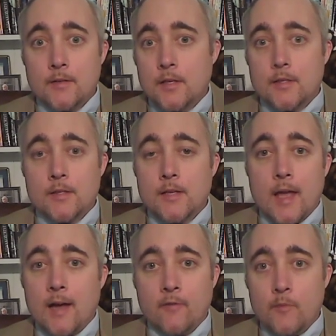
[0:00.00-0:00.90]
such as the
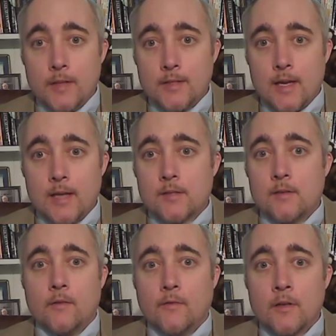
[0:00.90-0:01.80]
alphabet test or
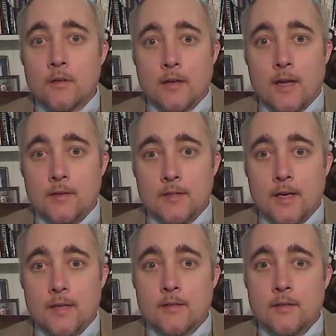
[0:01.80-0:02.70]
the finger count
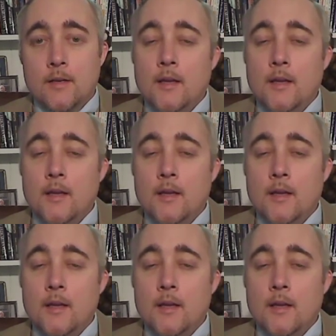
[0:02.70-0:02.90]
test.